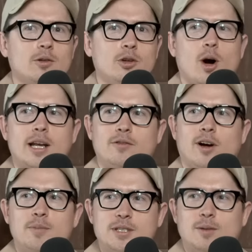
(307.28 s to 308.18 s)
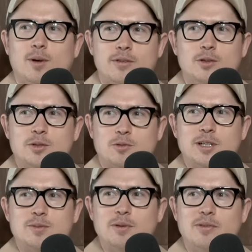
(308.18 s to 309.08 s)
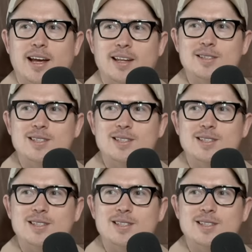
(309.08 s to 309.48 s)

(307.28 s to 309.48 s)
95% of my viewers are Richmond fans.